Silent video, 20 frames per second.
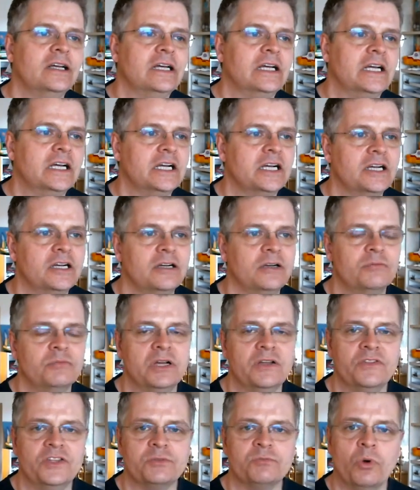
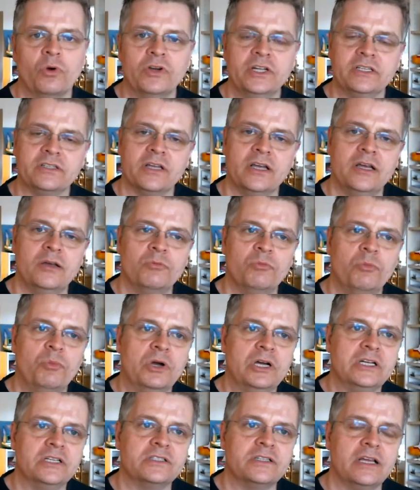at this point,
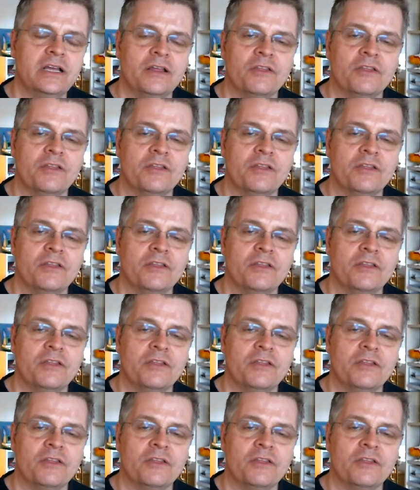but